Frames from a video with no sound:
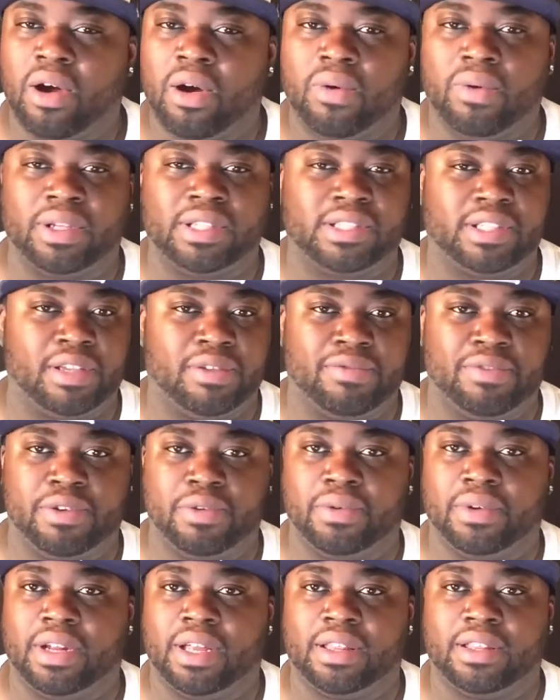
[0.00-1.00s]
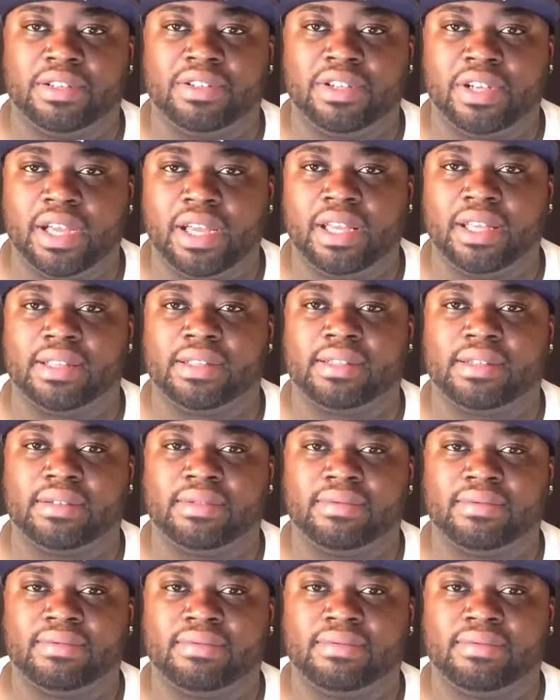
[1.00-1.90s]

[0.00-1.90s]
always give you another chance.